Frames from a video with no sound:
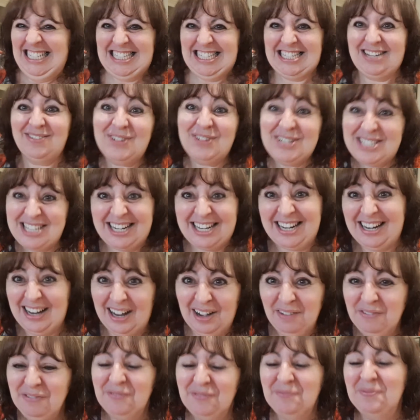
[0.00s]
It wasn't
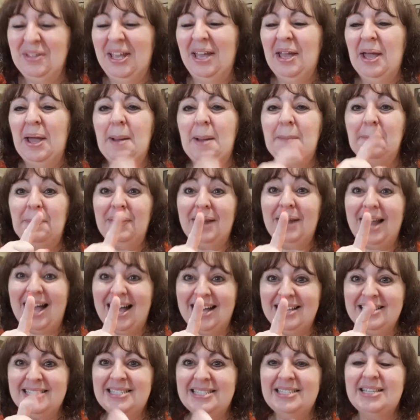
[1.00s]
enough.
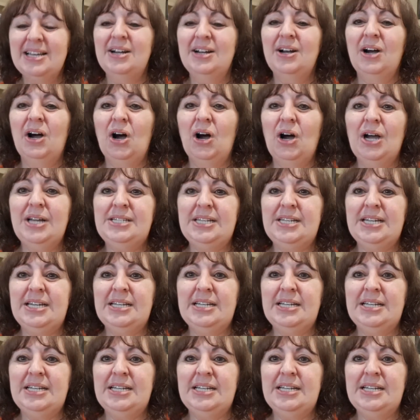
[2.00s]
Plus, I